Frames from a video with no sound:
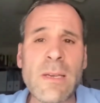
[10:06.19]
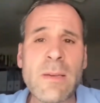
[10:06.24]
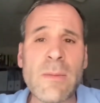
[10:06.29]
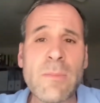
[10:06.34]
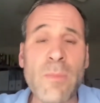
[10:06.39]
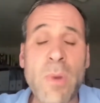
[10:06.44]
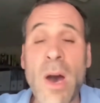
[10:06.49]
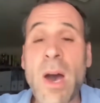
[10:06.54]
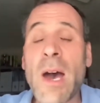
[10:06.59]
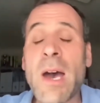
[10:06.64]

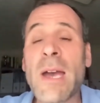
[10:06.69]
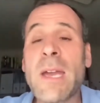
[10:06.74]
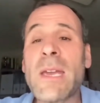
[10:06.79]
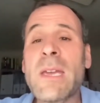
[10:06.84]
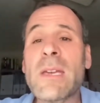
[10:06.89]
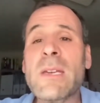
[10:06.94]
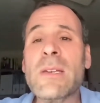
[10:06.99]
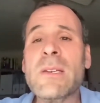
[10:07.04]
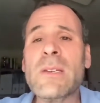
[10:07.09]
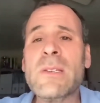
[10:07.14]

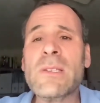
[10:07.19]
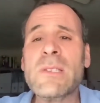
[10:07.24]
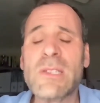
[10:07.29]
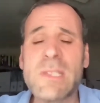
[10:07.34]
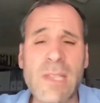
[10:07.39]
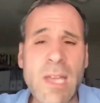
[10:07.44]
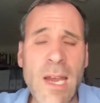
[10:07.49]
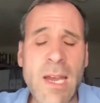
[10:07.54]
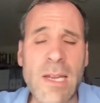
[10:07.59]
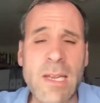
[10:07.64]
by
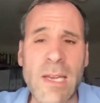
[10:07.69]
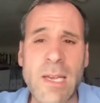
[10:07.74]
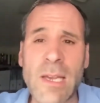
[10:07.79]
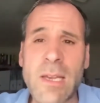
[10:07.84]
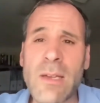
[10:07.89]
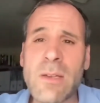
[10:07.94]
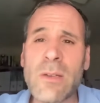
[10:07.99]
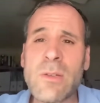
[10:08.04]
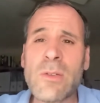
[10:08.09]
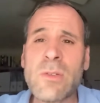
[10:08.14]

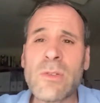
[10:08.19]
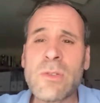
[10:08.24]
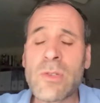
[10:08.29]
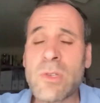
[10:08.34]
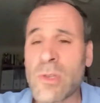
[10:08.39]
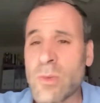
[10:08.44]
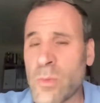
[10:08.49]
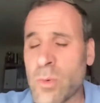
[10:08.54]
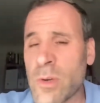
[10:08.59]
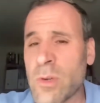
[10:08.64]
stating to
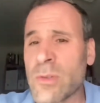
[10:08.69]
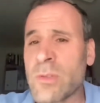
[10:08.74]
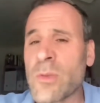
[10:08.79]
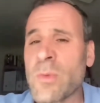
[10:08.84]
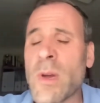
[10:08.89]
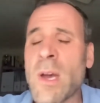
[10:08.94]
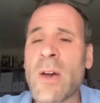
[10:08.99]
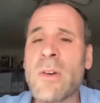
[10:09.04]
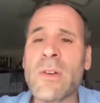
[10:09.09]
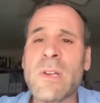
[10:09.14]
the world
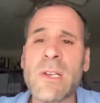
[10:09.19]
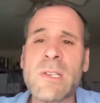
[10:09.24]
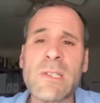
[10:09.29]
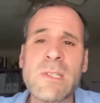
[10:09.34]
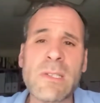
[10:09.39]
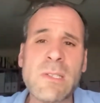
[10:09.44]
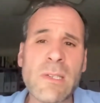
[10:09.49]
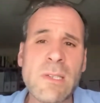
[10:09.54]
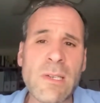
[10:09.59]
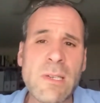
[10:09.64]
around us